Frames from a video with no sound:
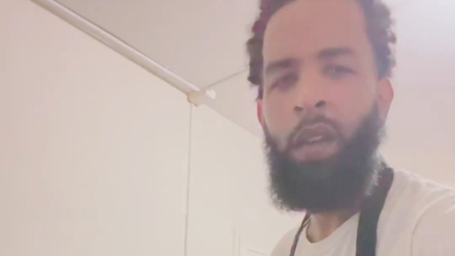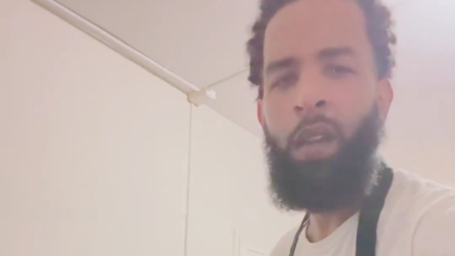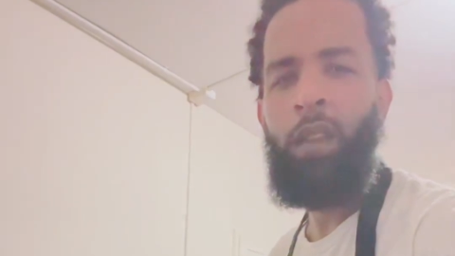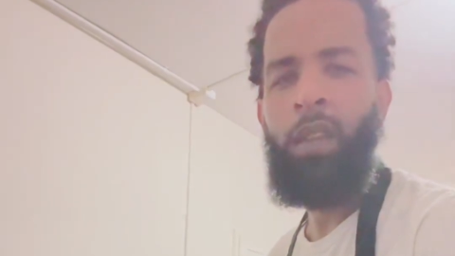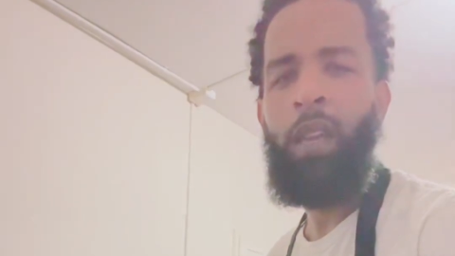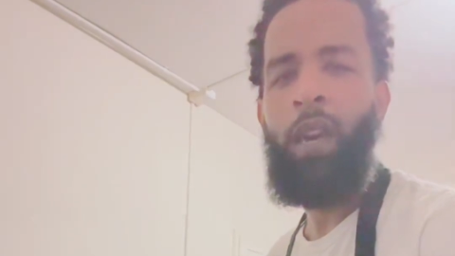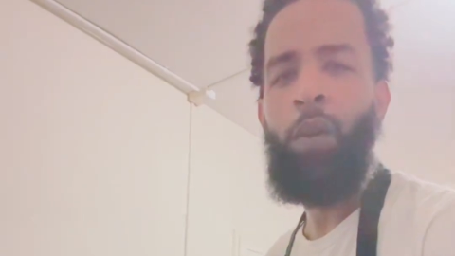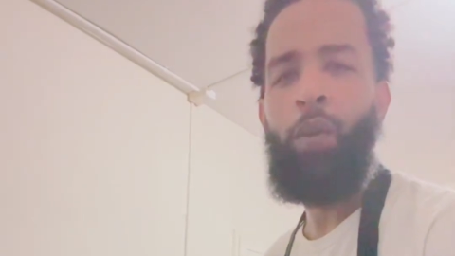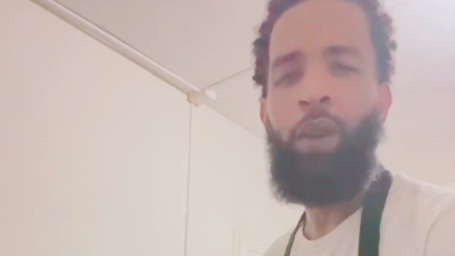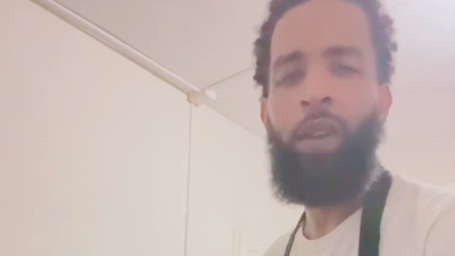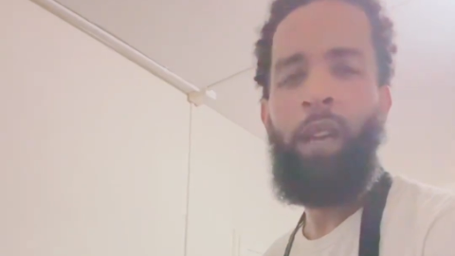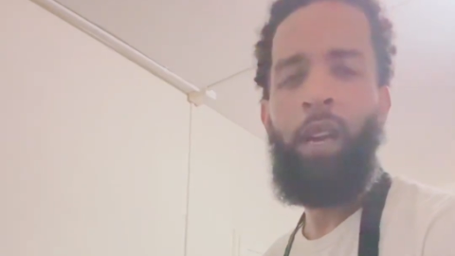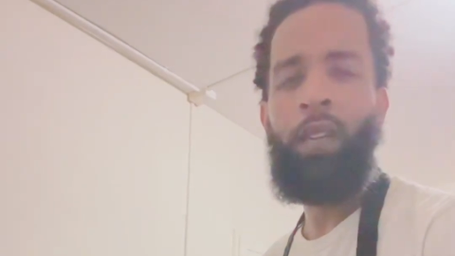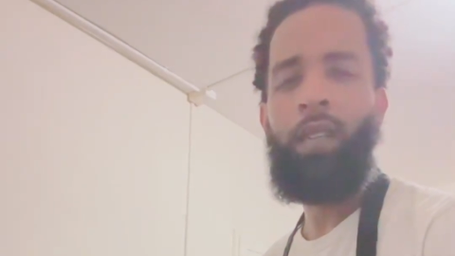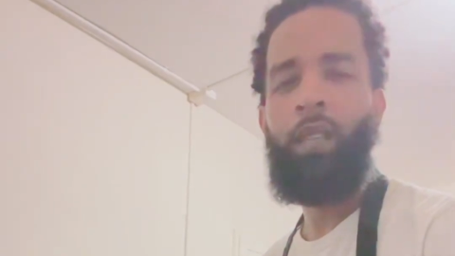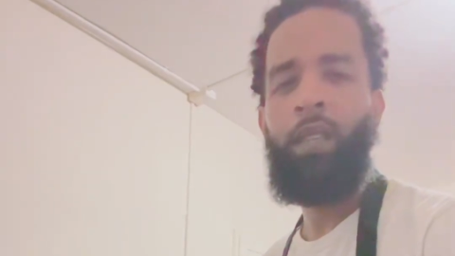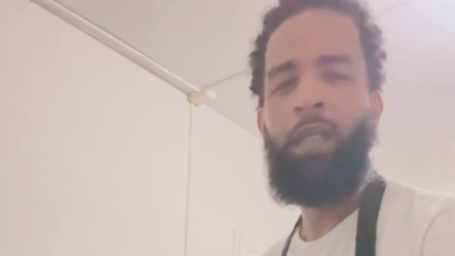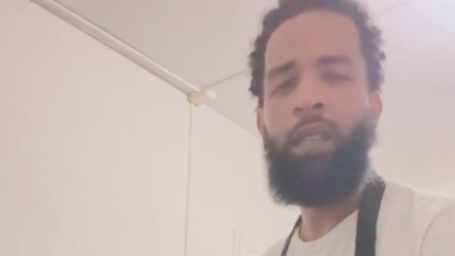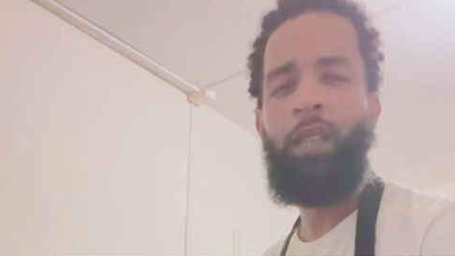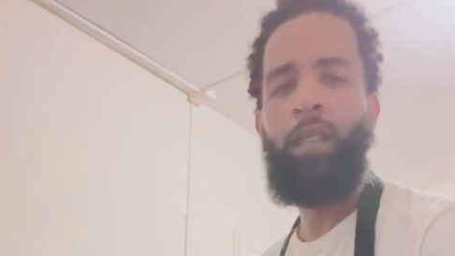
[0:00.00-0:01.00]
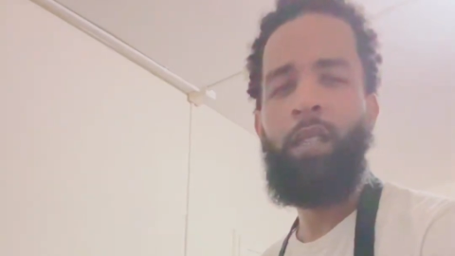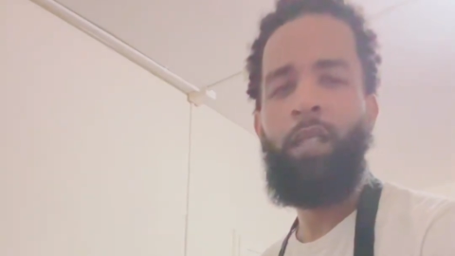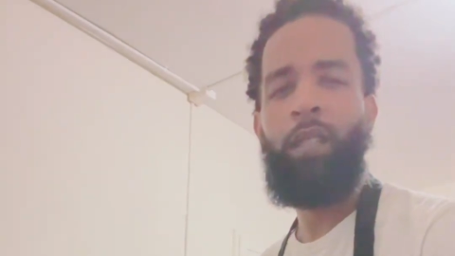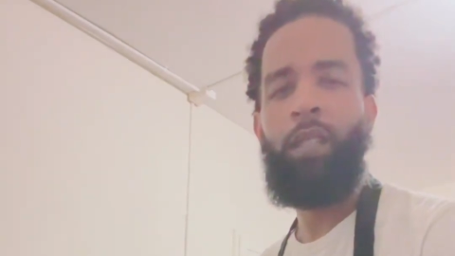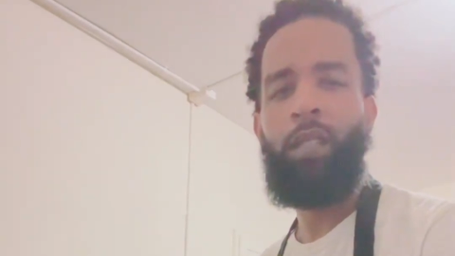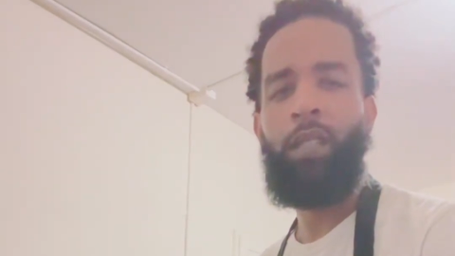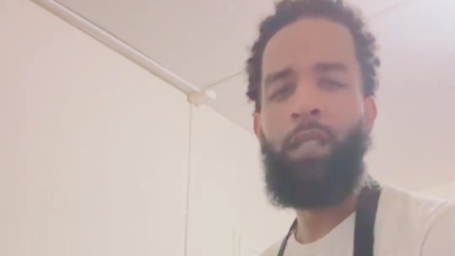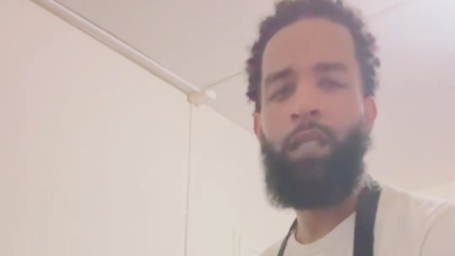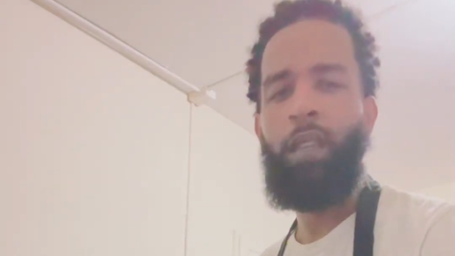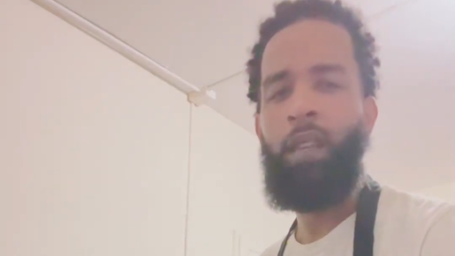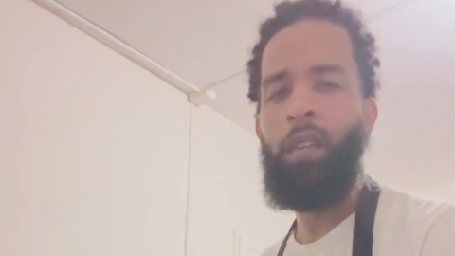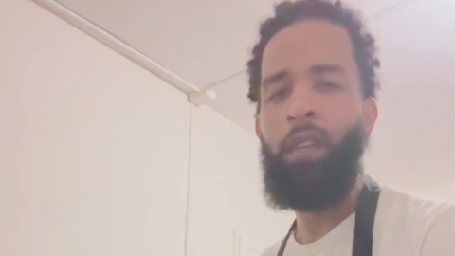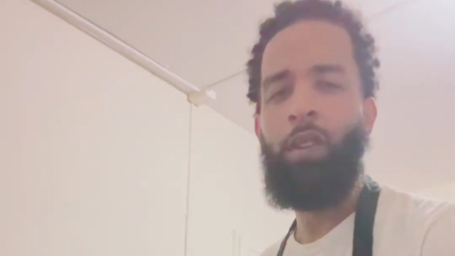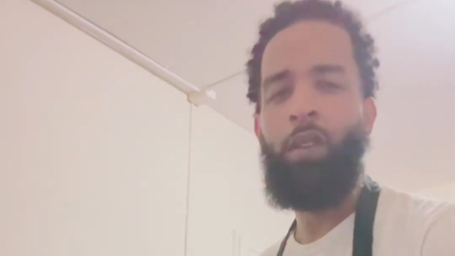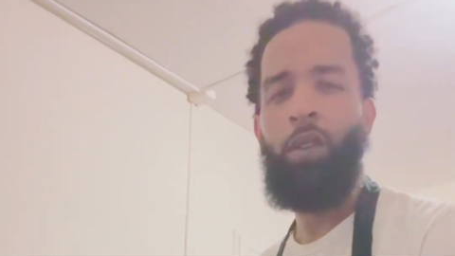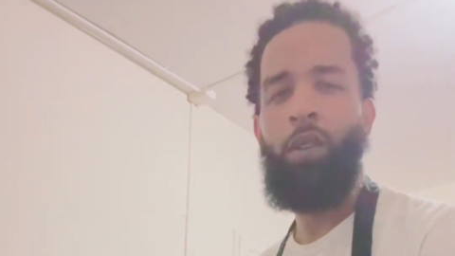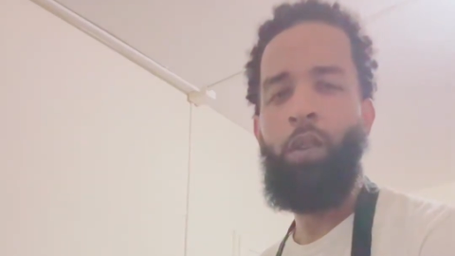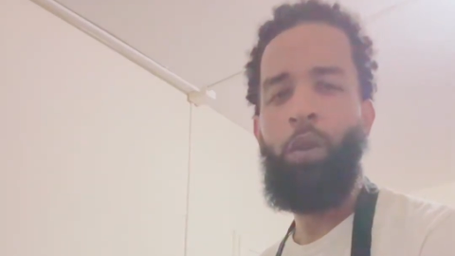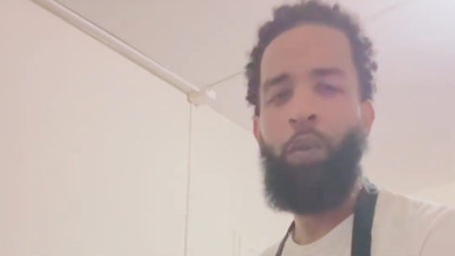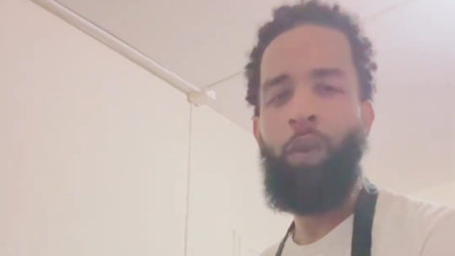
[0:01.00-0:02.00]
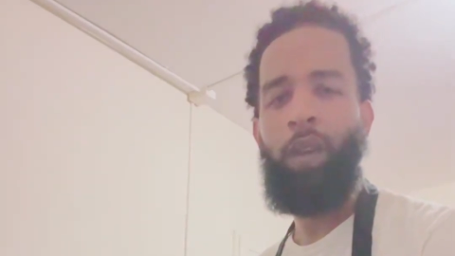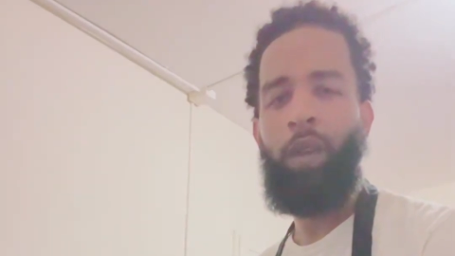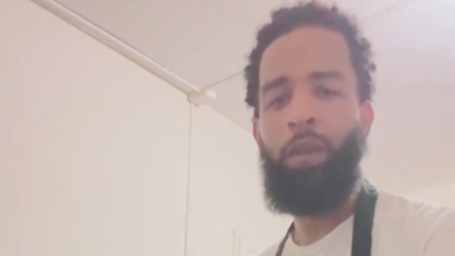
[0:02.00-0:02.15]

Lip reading: Now we're not cooking the steak all the way.